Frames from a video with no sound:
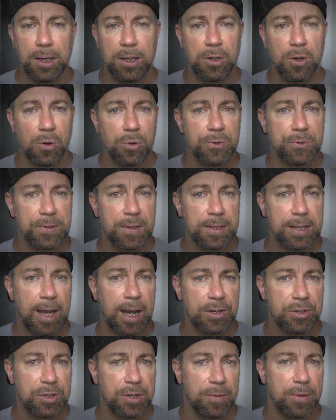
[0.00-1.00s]
ghost
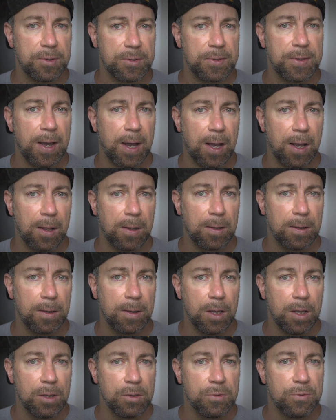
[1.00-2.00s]
attached to this doll
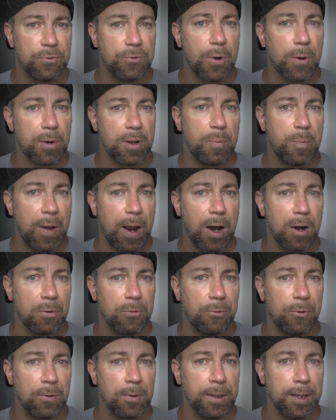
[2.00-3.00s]
is very
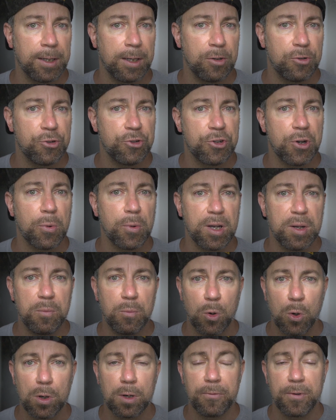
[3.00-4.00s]
powerful, and it's showing
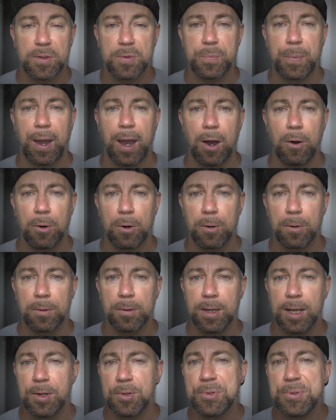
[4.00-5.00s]
more of its power
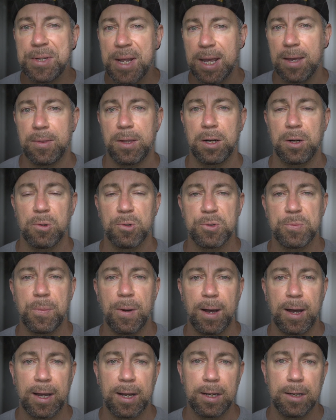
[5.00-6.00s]
each day that goes
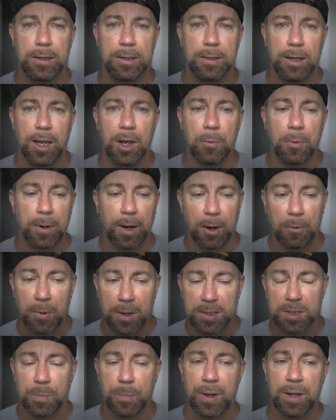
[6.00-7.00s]
by. And when I
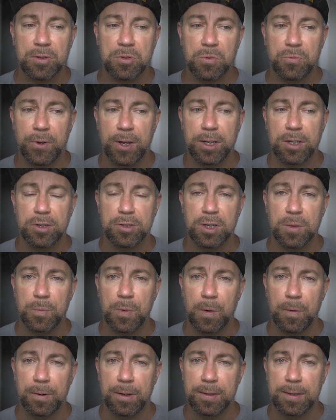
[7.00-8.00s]
went to Pennsylvania to
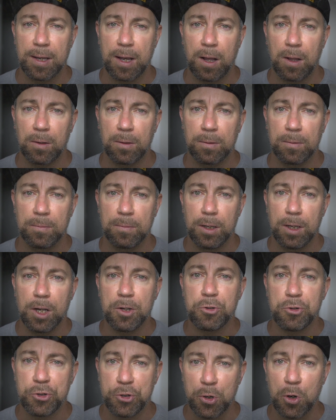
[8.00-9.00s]
bury the doll,
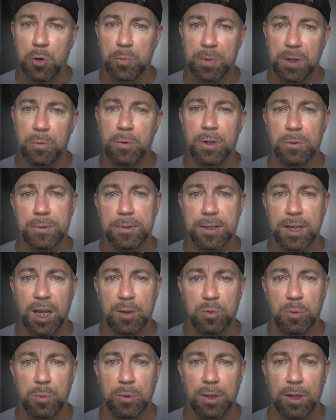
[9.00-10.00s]
it showed me what it was
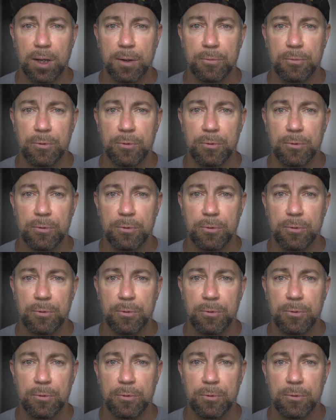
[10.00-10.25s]
capable of.